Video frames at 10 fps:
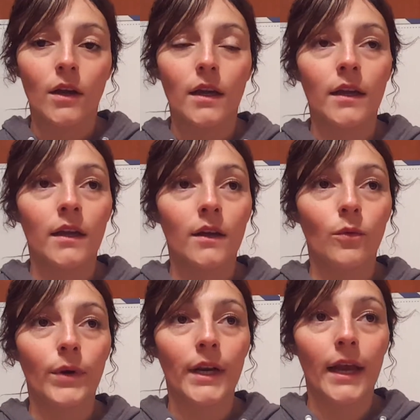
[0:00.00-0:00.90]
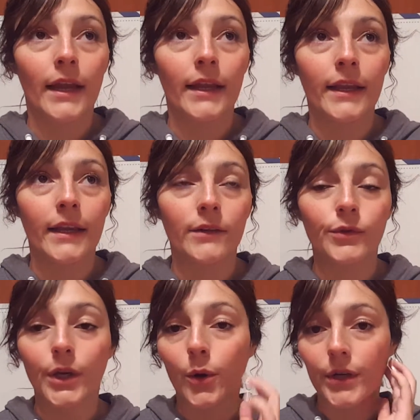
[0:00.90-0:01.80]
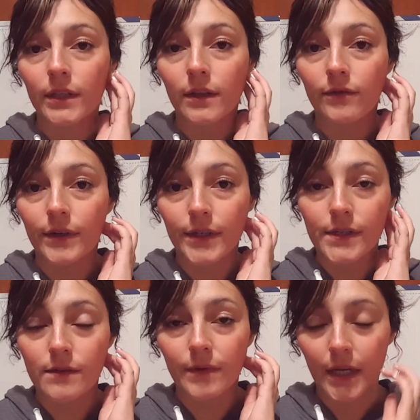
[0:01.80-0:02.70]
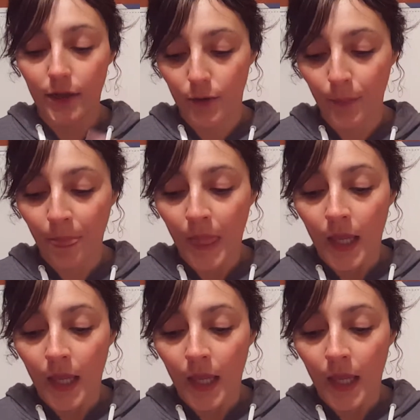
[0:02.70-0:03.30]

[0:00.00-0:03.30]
when I recorded the first video.